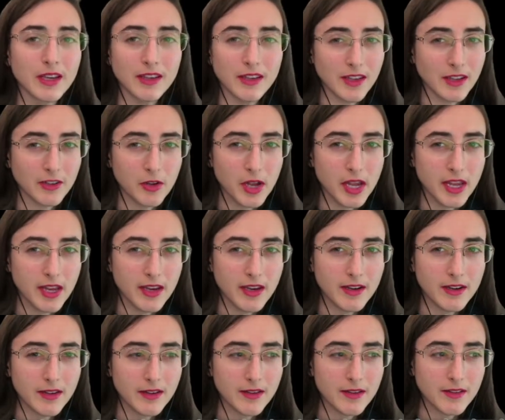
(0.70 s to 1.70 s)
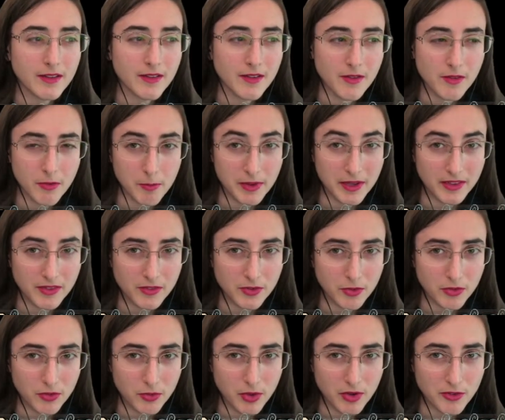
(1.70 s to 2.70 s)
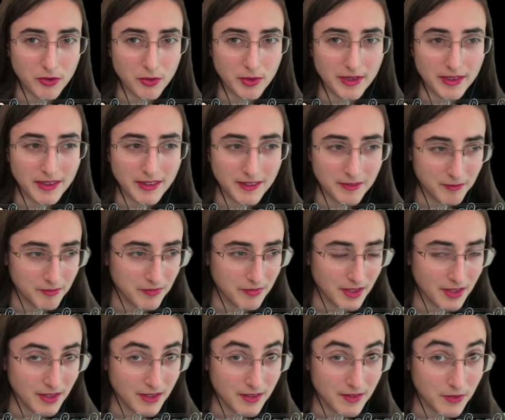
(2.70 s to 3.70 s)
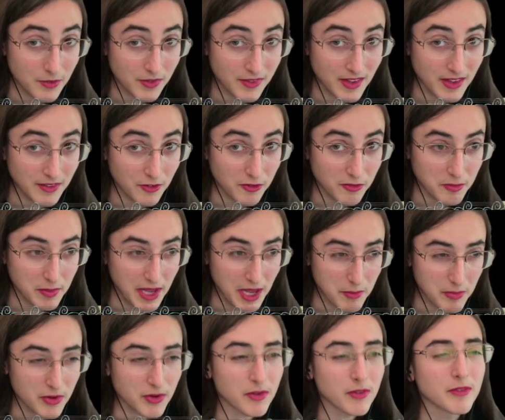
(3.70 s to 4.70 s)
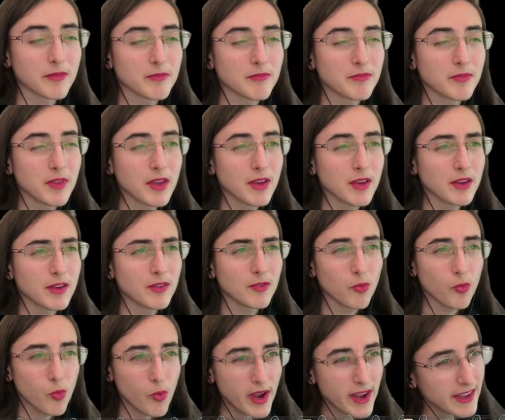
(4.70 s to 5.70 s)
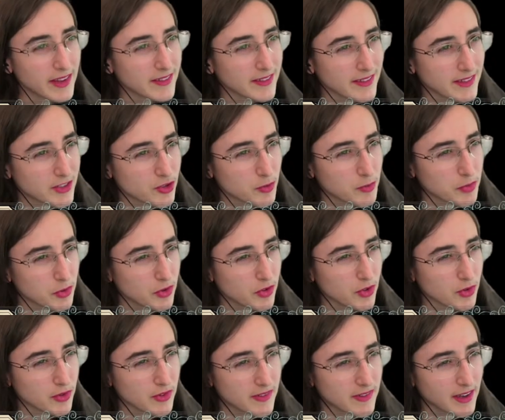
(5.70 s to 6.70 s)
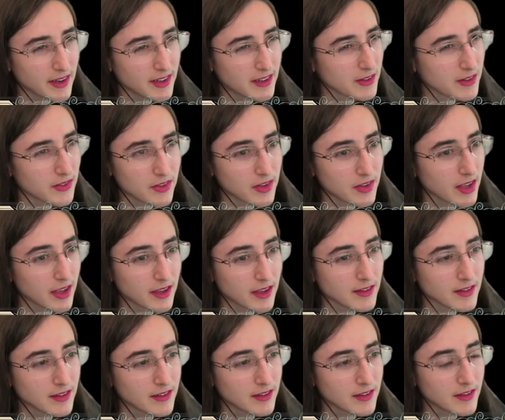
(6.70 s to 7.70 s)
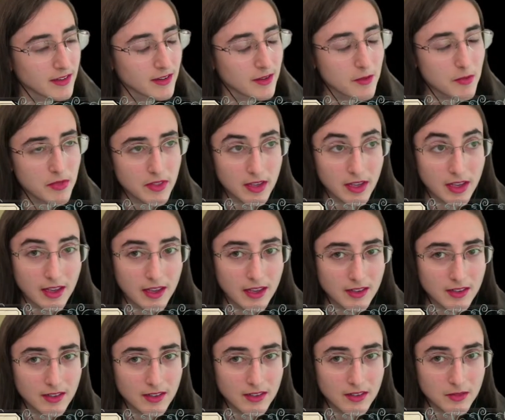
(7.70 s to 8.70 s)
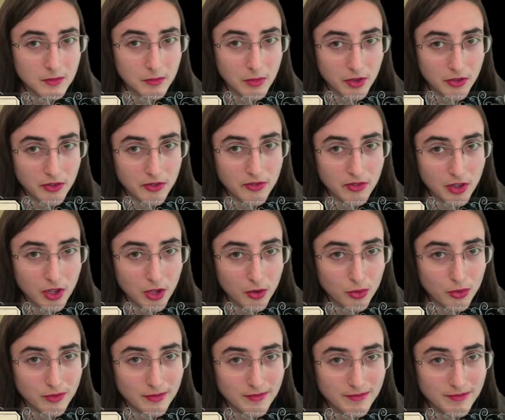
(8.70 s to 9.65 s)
Can you hear the pencils quivering, the scent of paper? Where did you put your stylus again? The ink must flow.